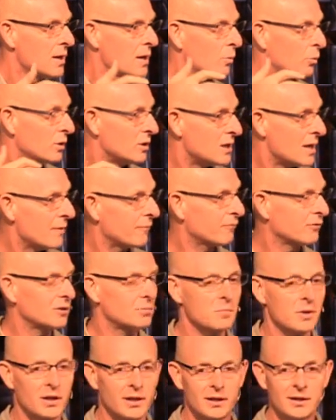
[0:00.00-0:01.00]
We'd never
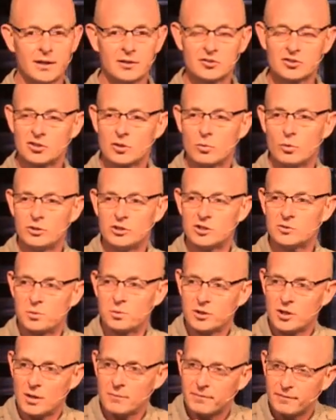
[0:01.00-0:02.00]
admit it. And so we just
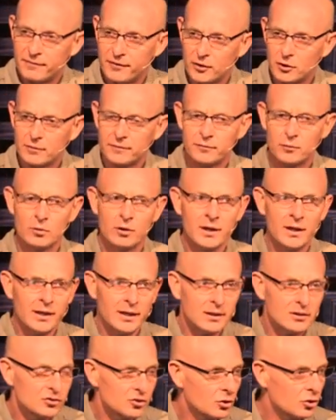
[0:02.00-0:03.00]
become fearful,
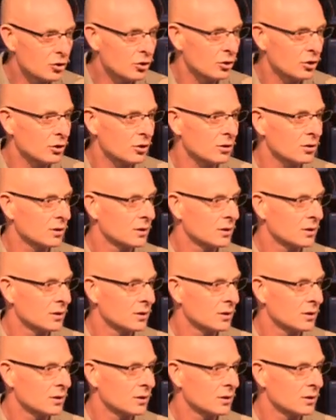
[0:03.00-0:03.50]
insecure.